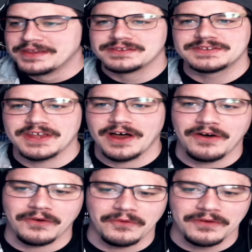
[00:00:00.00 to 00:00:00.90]

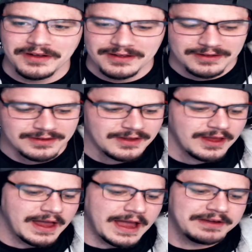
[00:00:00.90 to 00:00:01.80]
So,
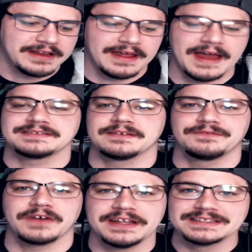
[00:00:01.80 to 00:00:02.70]
I mean, that's the
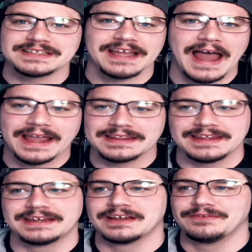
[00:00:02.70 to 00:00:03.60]
funniest thing I could
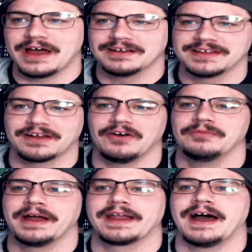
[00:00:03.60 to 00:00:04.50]
think of. I was like, oh
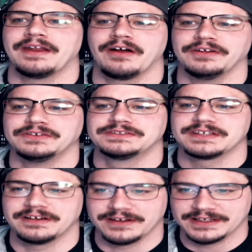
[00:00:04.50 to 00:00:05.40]
my God, are you
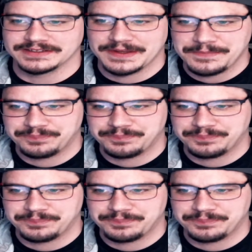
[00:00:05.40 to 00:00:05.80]
serious?